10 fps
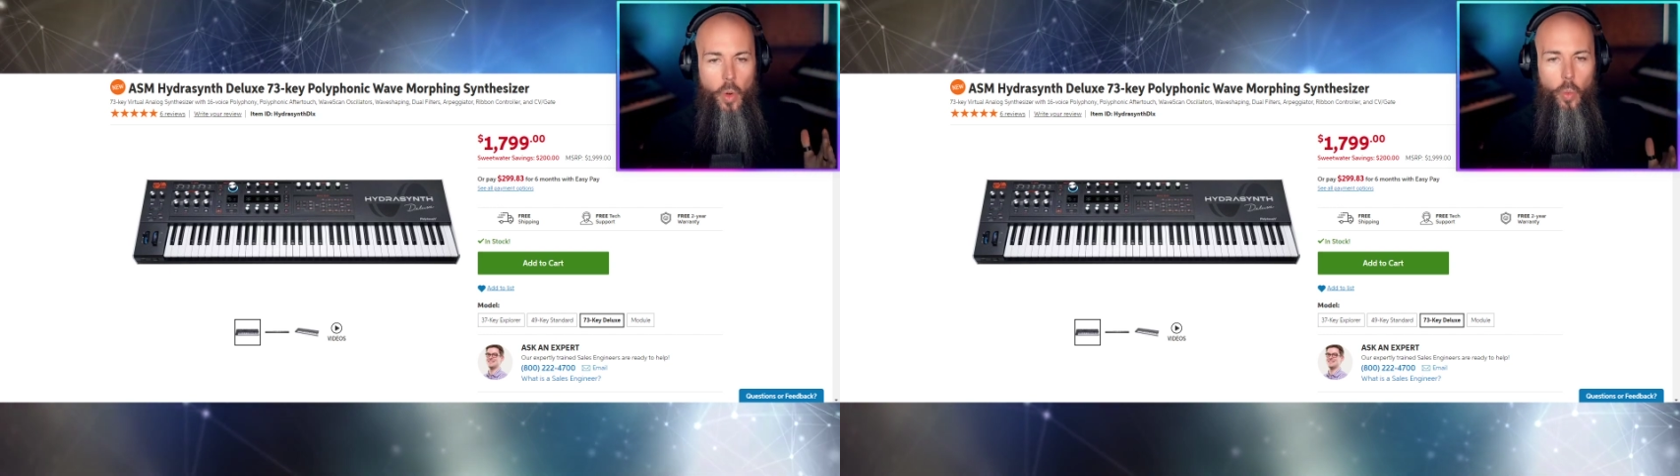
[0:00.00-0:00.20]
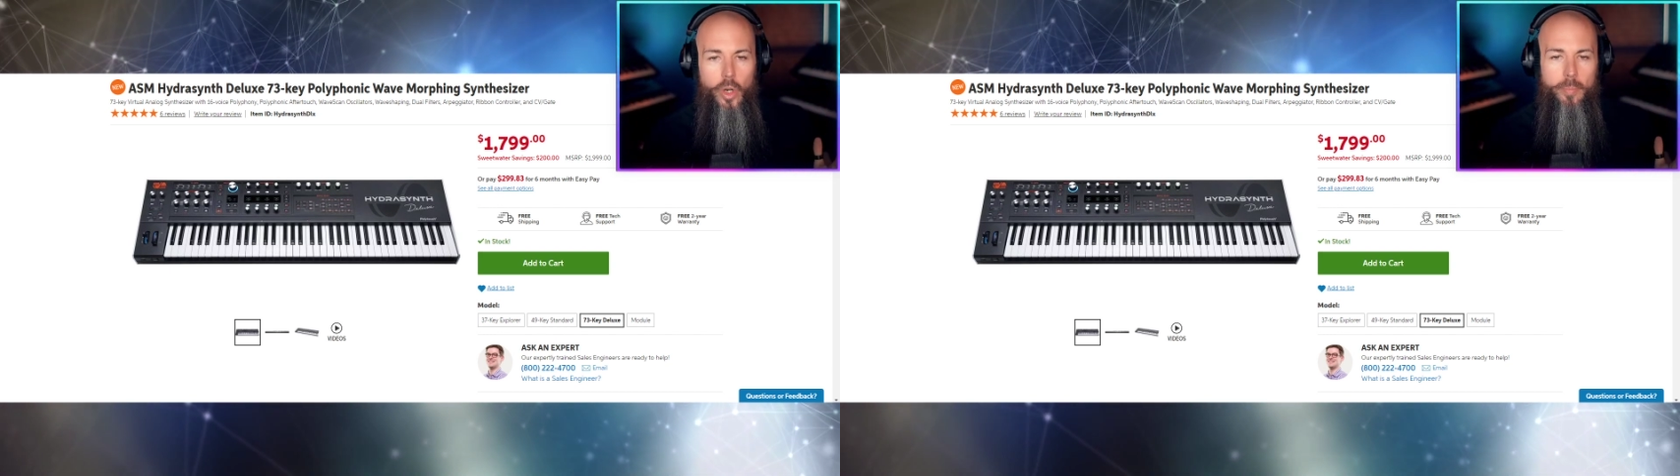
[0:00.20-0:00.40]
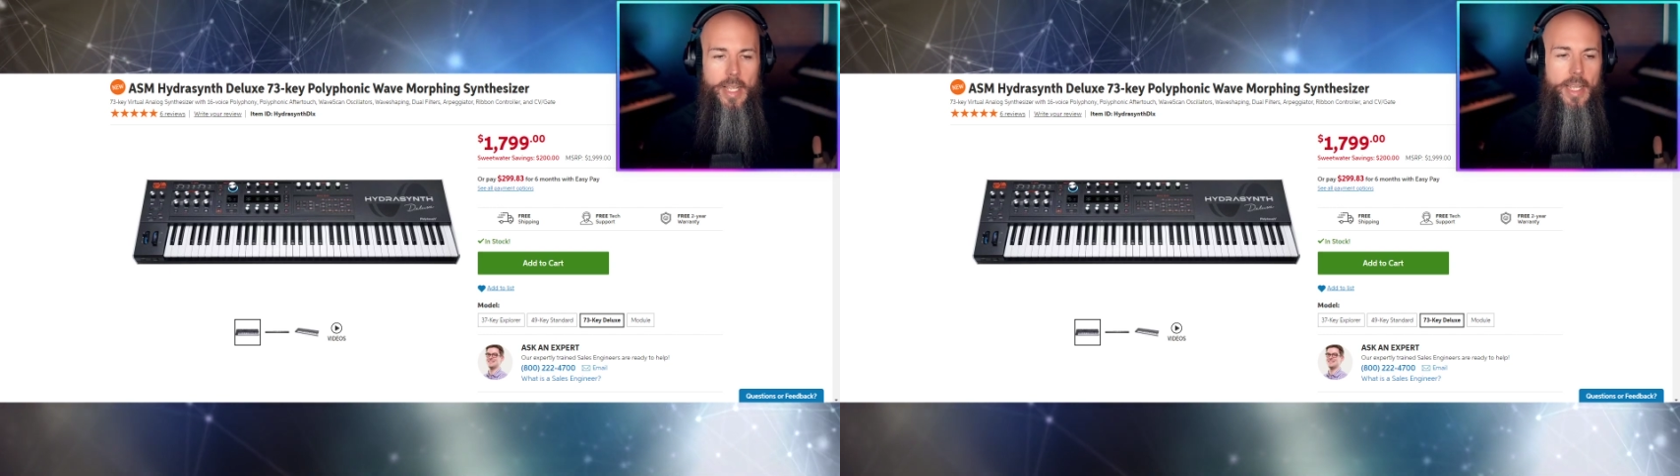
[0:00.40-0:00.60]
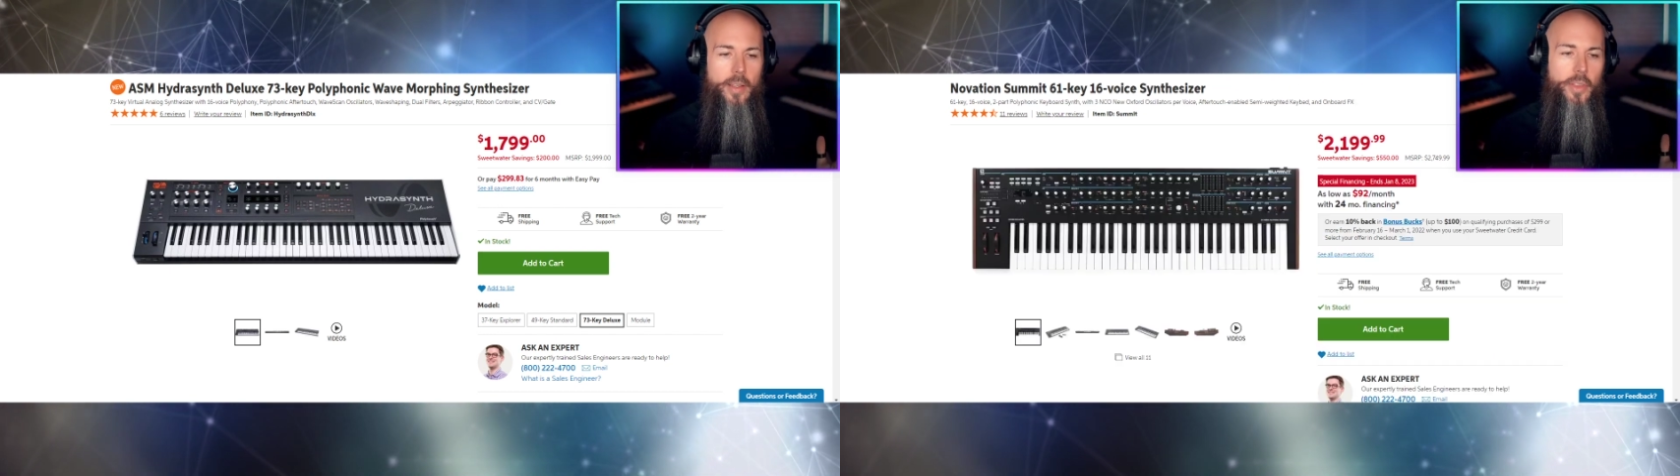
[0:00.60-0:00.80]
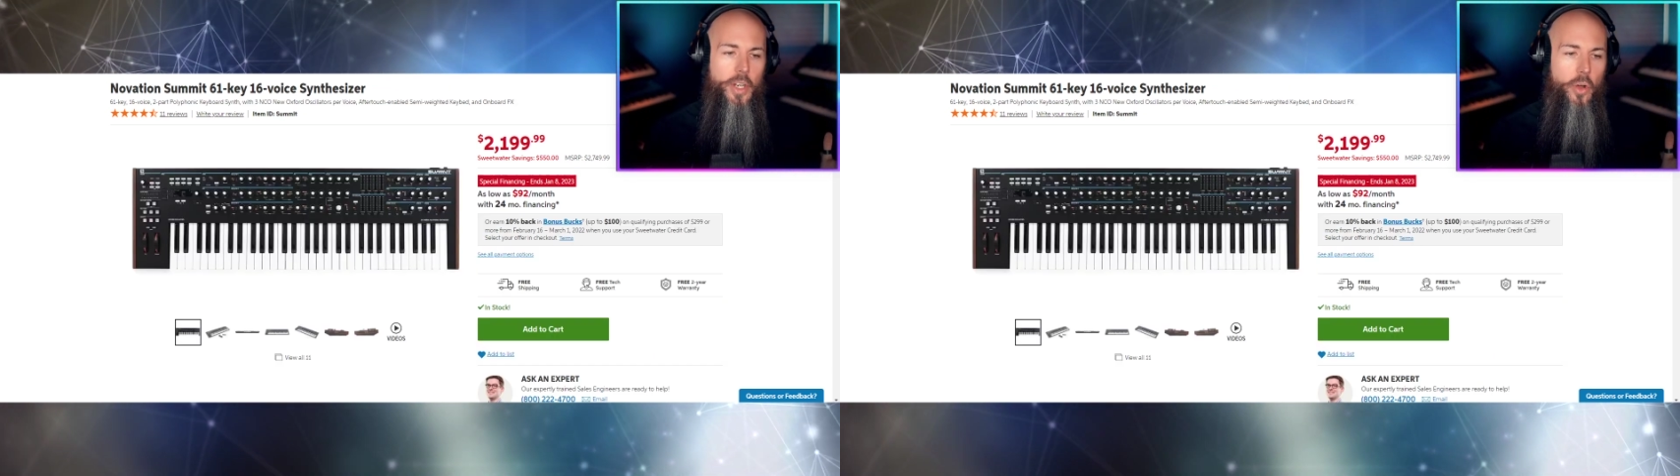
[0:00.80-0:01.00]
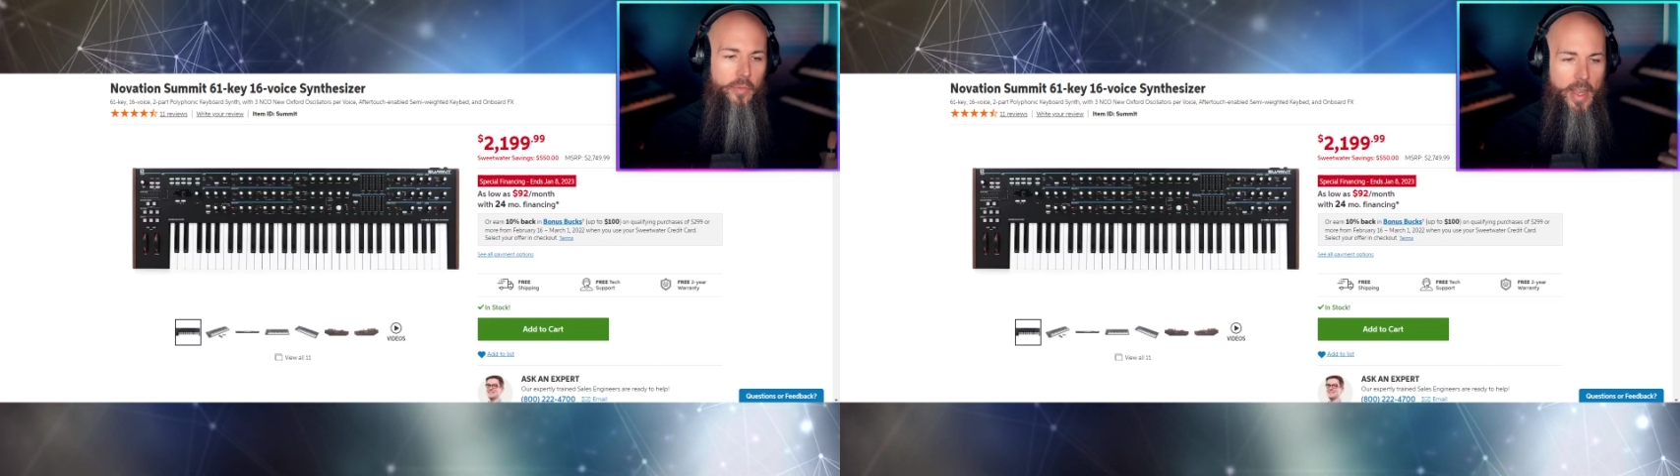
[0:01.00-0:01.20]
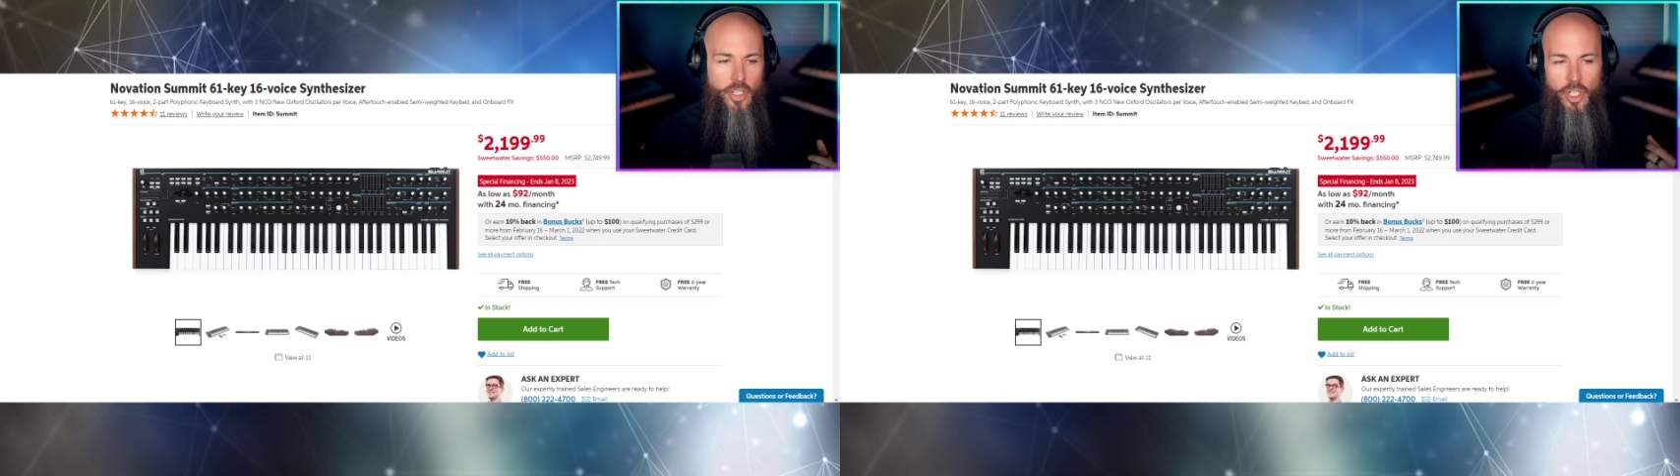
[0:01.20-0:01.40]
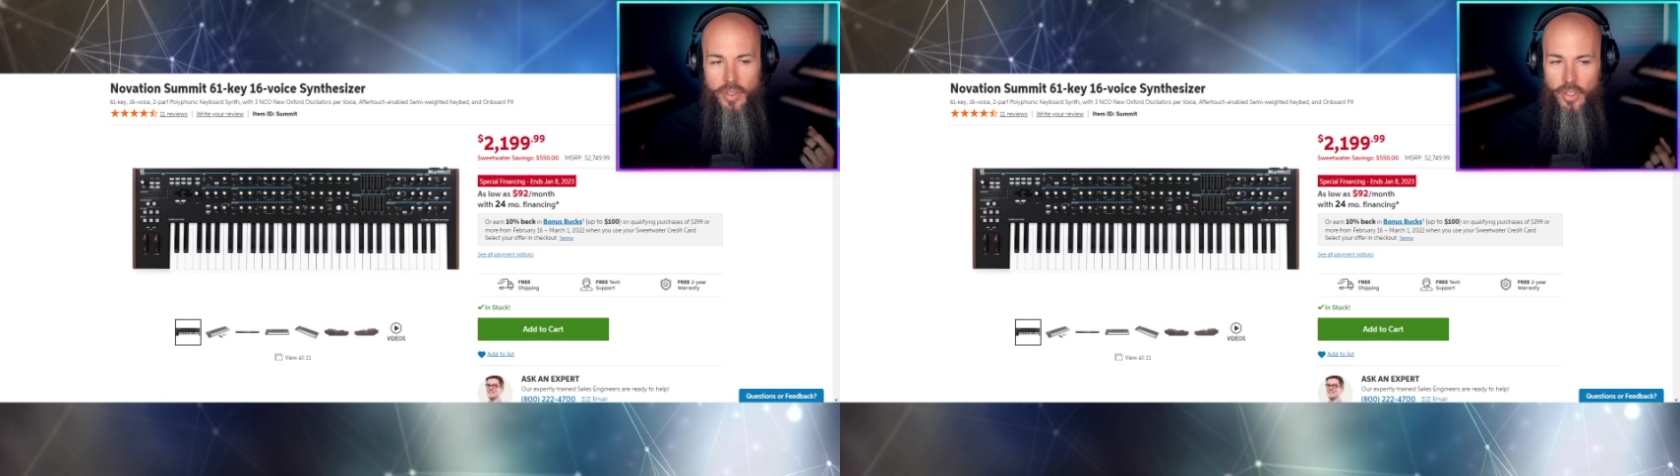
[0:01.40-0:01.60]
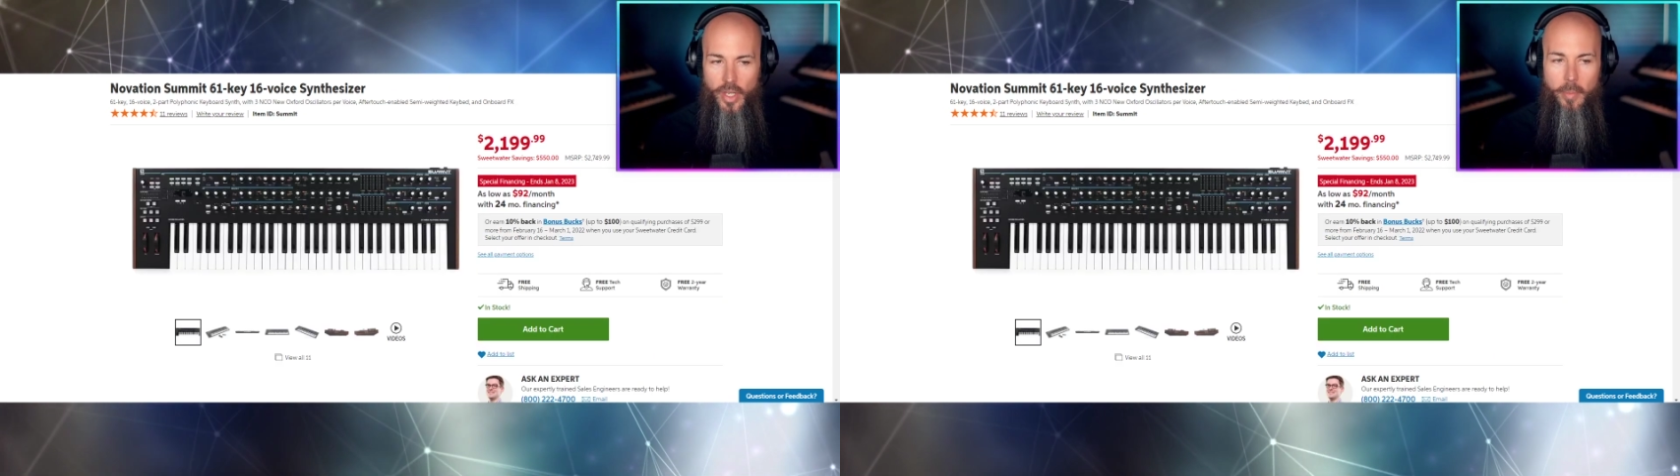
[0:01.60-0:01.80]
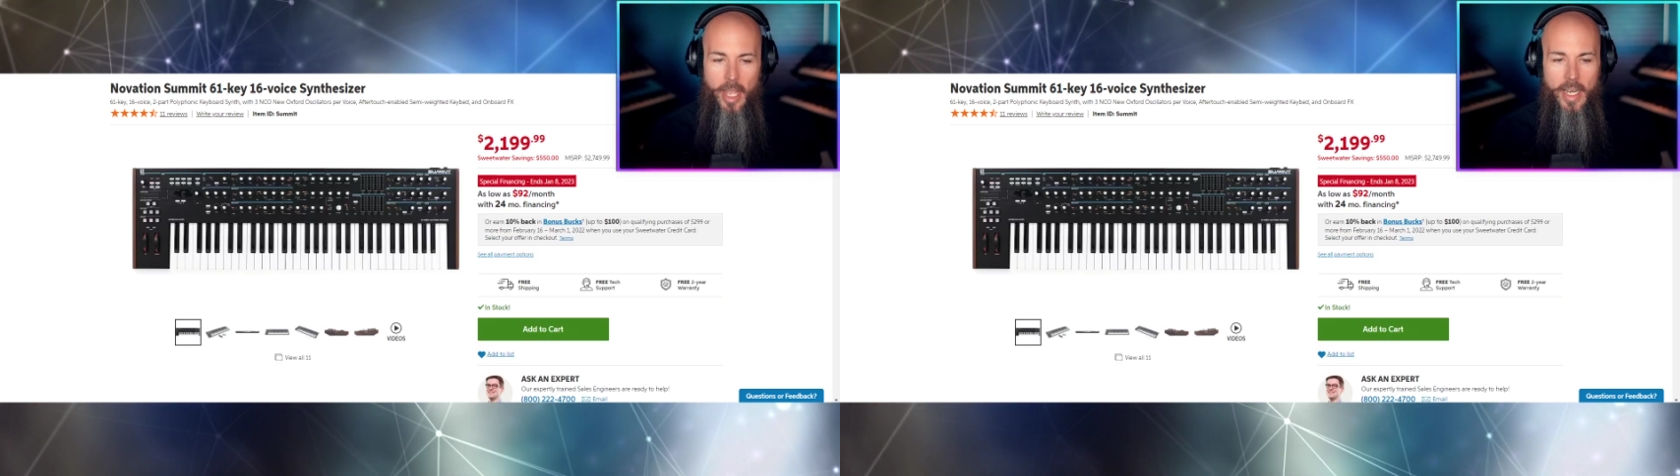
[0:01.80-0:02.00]
would be the Novation
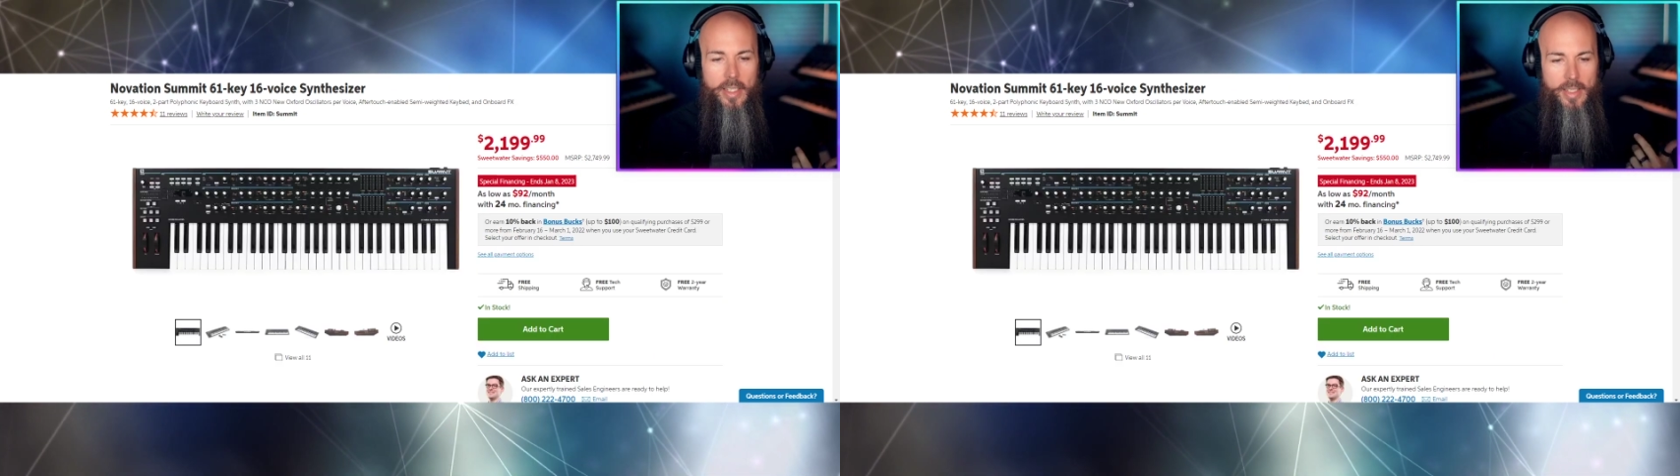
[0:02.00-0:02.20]
Summit